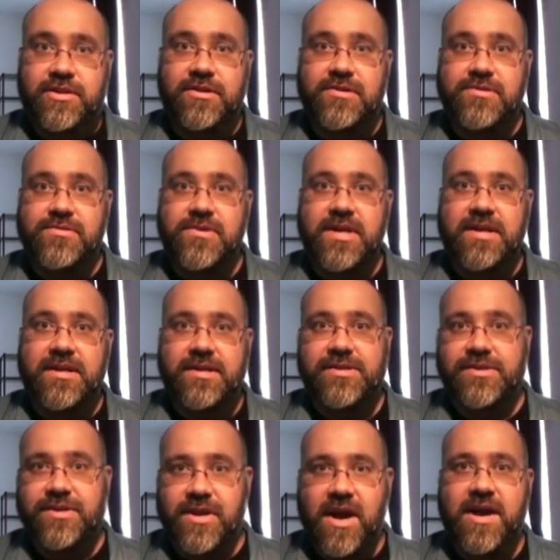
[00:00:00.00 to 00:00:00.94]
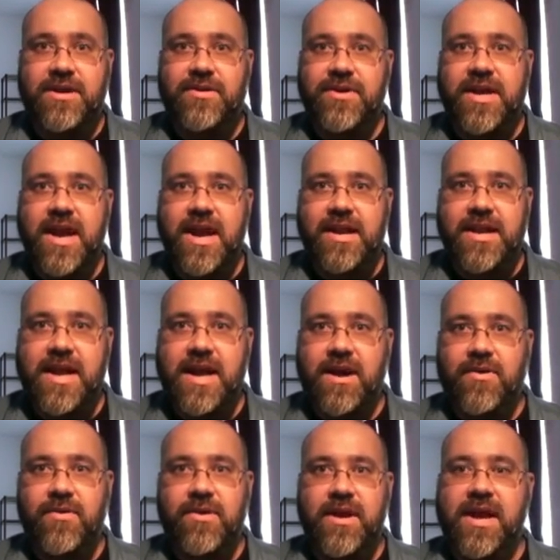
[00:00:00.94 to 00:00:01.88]
Two, it is not okay
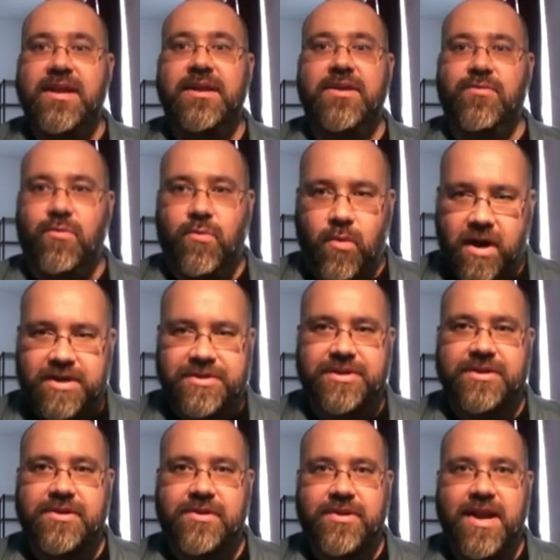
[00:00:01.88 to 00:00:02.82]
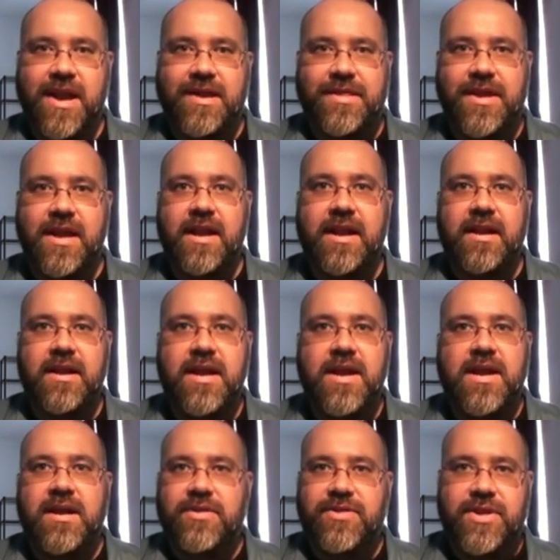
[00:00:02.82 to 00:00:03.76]
now, and it wasn't okay then.
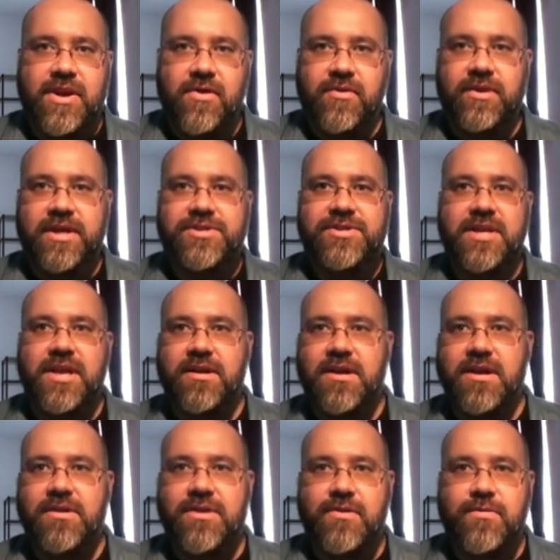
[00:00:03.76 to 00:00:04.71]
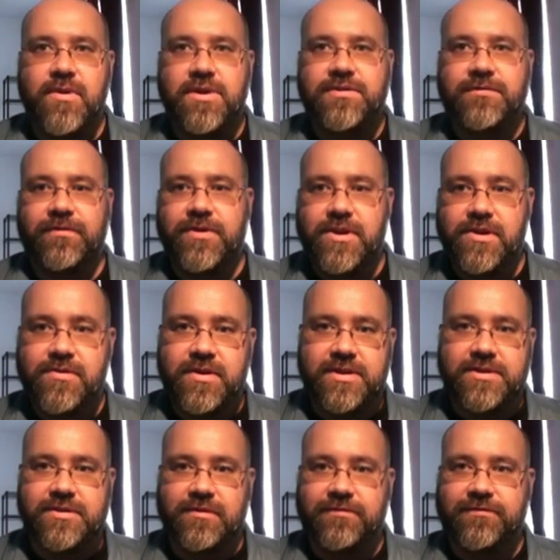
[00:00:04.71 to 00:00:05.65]
The only scenario that works for
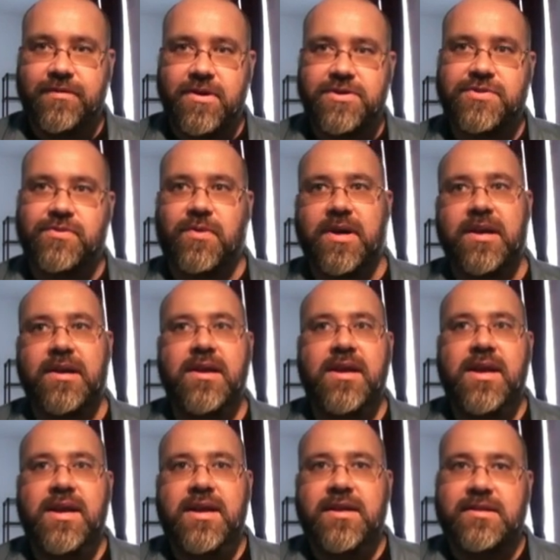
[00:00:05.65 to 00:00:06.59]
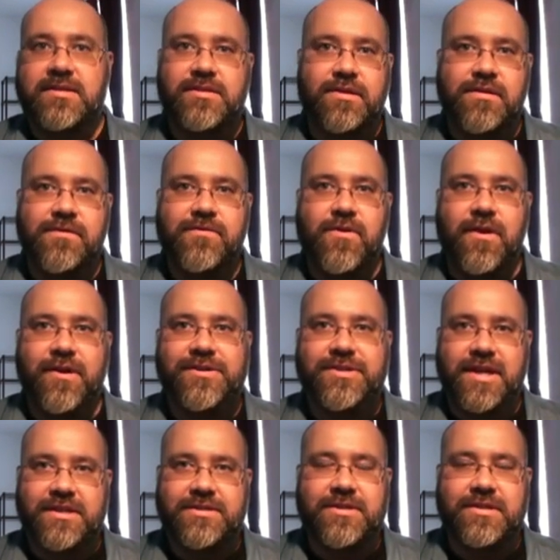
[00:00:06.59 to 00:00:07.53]
you is the first one. And so, of
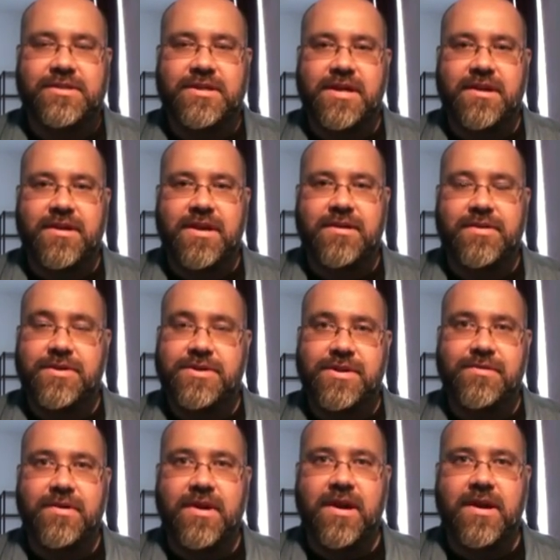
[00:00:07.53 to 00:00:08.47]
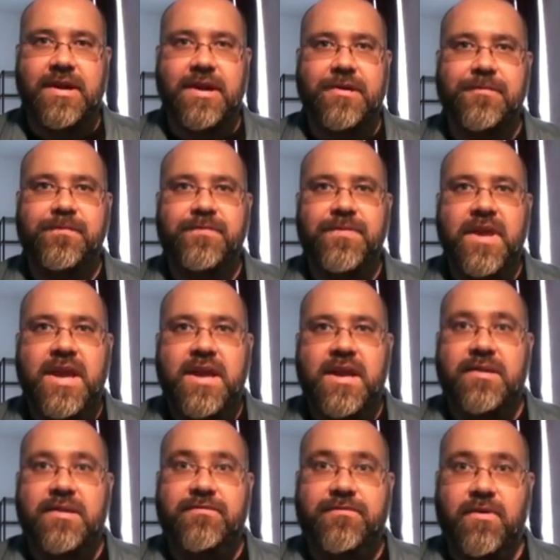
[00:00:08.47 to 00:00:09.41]
course, that's the scenario that you argue.
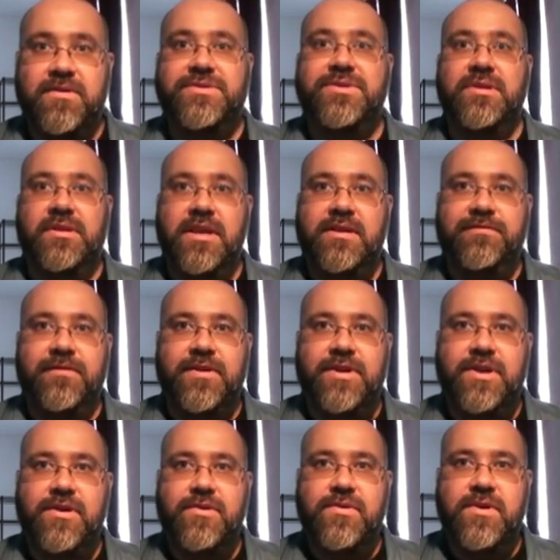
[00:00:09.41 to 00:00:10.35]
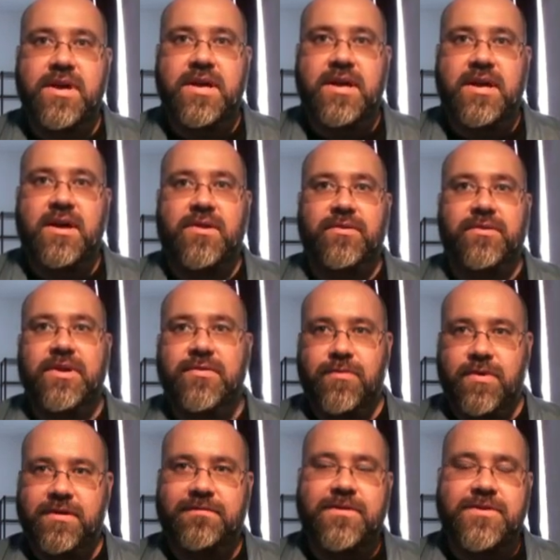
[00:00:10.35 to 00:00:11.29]
Unfortunately for you, only
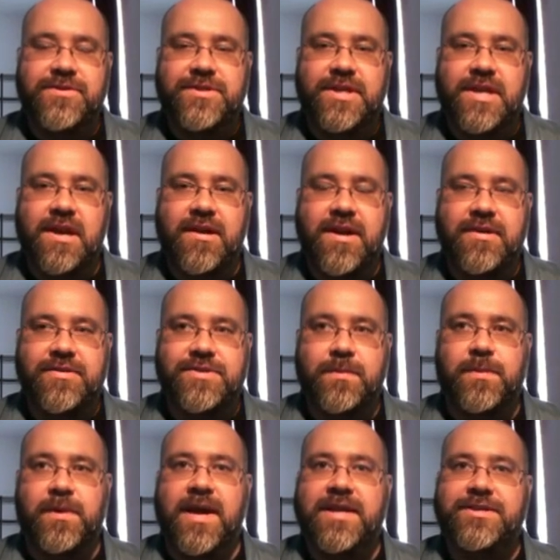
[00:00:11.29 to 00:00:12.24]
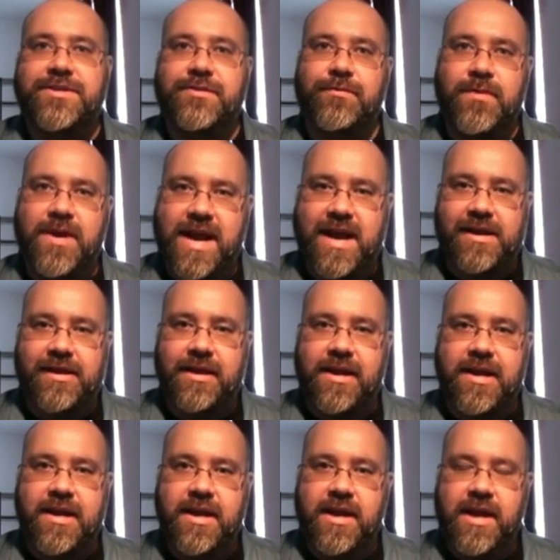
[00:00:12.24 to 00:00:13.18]
one of those scenarios applies to
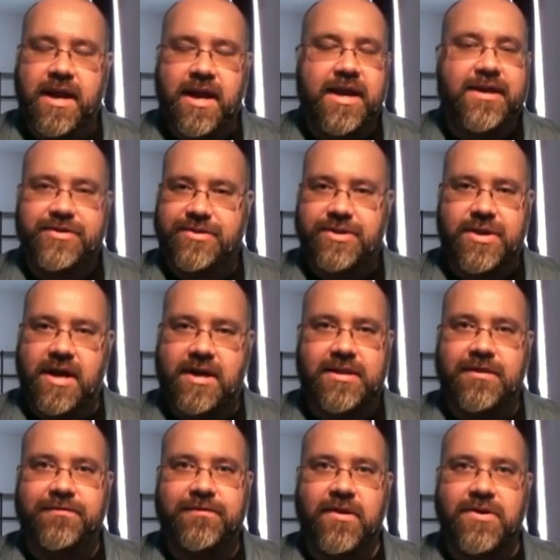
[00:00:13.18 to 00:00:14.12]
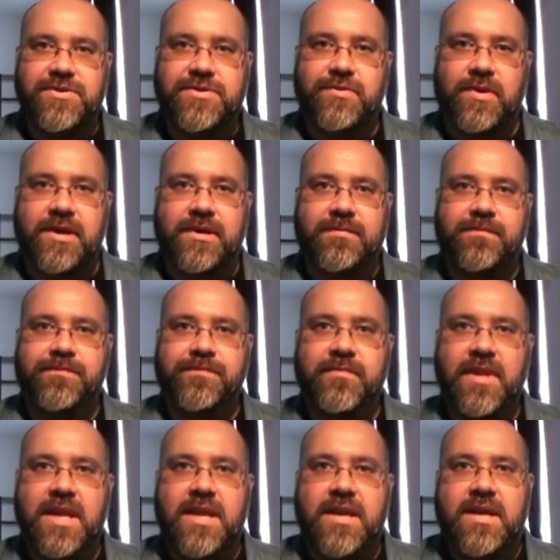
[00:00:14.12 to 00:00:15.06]
reality, and it's not the first one.
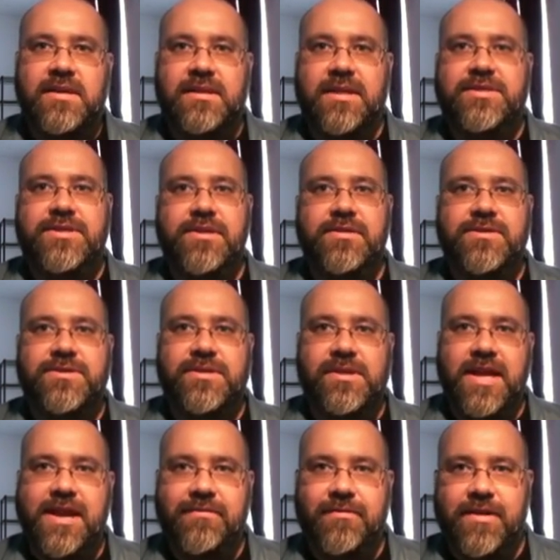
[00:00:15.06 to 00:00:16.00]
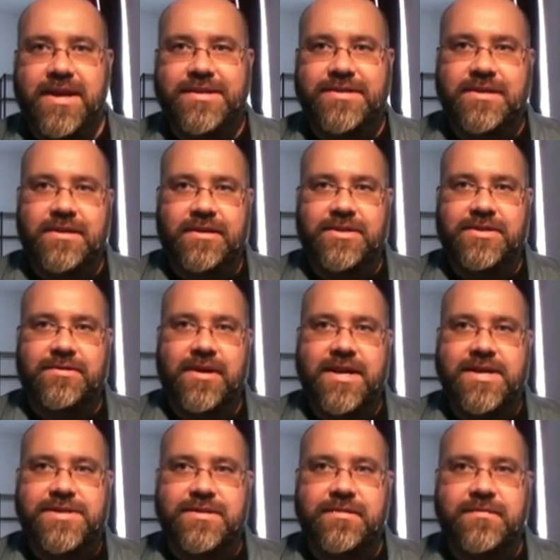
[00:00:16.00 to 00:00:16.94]
Let's use slavery as an
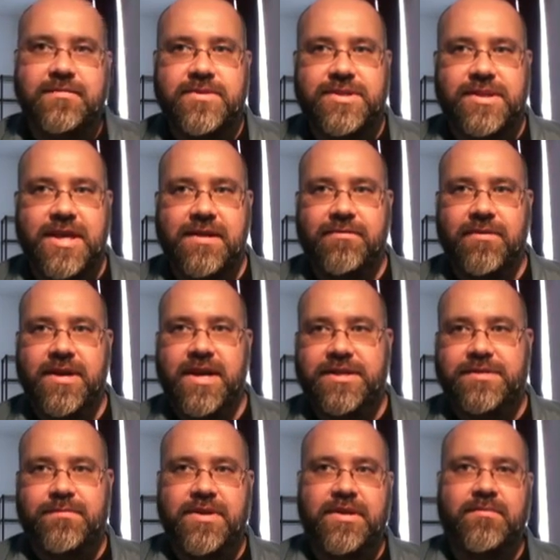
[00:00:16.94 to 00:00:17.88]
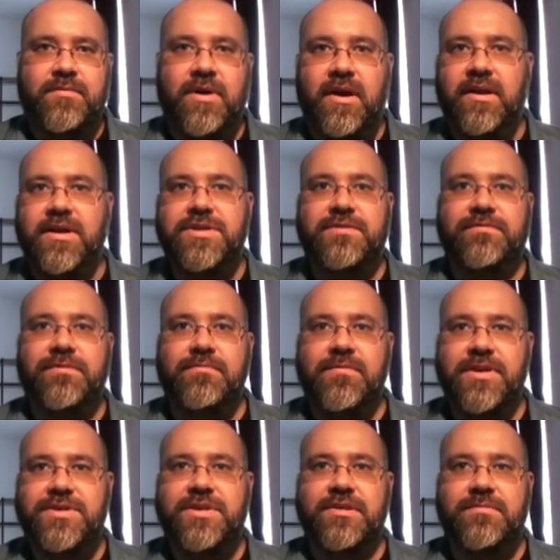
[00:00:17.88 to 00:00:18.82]
illustration. Slavery has been abolished
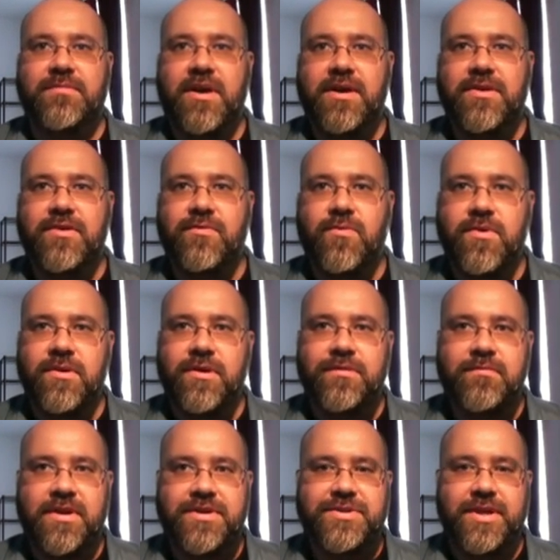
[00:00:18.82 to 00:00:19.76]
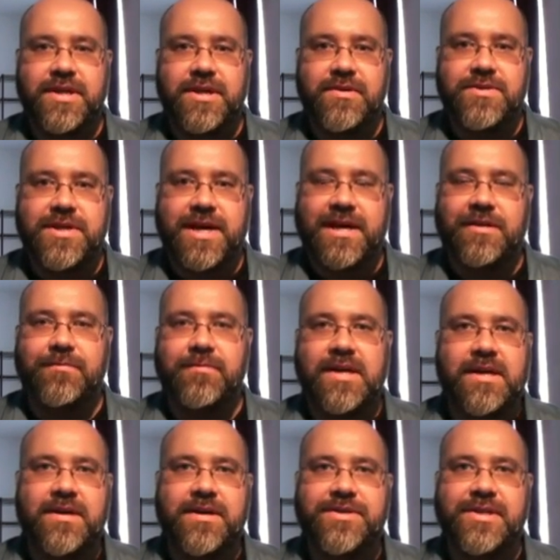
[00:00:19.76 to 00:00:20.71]
from much of the modern world, much like your
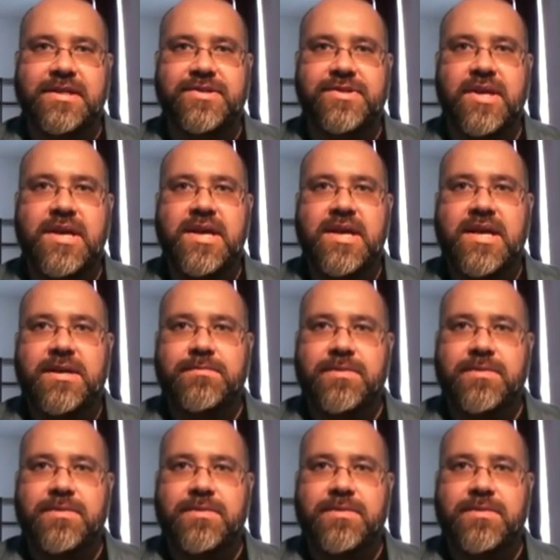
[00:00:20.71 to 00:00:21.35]
child marriage is.